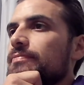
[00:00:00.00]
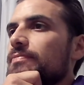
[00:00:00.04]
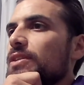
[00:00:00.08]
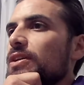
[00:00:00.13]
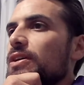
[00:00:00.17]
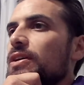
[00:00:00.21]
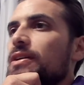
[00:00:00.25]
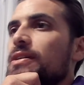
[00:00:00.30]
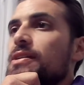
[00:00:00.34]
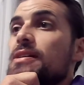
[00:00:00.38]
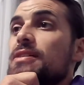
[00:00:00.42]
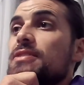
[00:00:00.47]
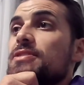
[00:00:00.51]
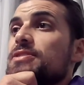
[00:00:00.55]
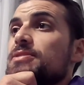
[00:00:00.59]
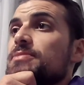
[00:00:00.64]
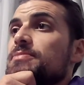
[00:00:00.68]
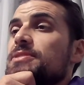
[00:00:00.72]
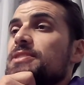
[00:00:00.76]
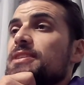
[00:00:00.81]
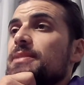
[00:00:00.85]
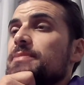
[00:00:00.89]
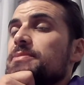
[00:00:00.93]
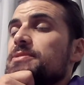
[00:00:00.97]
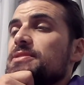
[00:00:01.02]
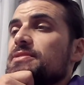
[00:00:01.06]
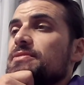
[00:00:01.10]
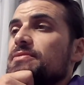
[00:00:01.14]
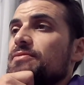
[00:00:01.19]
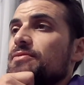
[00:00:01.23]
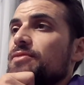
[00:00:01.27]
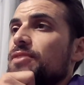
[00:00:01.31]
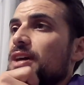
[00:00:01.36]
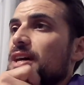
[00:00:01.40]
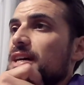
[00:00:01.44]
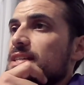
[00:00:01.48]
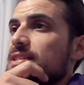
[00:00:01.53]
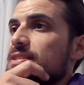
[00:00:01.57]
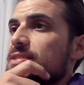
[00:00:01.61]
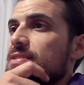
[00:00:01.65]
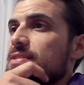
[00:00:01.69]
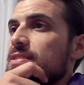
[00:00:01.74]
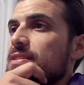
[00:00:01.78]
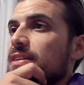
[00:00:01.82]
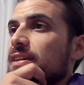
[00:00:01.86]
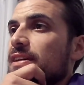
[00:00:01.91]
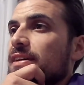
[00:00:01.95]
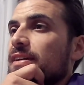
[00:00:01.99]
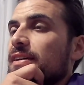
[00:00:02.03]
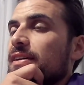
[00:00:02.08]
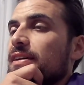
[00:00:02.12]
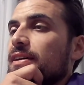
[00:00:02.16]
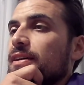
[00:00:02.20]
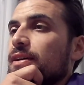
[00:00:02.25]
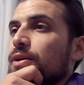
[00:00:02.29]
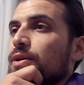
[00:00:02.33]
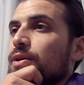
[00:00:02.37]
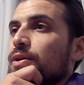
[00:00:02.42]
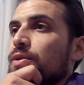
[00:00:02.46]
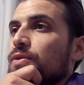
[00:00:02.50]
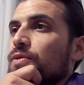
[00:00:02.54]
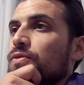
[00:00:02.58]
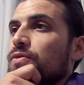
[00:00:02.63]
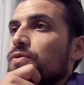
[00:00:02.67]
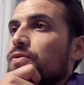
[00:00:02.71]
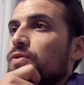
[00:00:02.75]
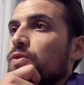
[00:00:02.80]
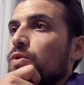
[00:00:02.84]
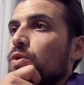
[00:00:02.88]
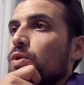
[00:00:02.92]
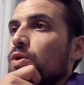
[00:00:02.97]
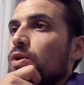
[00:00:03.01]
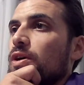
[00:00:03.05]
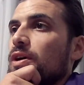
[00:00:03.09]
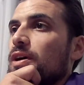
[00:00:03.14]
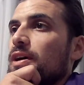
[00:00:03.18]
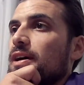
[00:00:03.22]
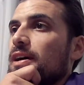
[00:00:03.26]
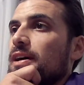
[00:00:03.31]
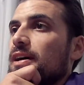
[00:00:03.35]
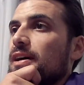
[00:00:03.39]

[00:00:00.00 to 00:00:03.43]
I don't know, some tips and advice for